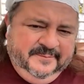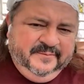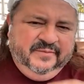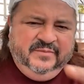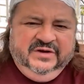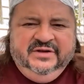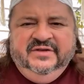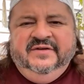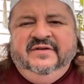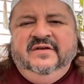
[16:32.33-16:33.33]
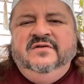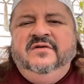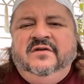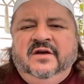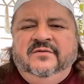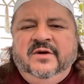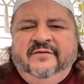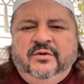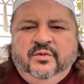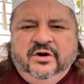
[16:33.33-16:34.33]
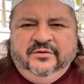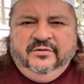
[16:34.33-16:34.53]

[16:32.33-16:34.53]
But these are the things we have to work through.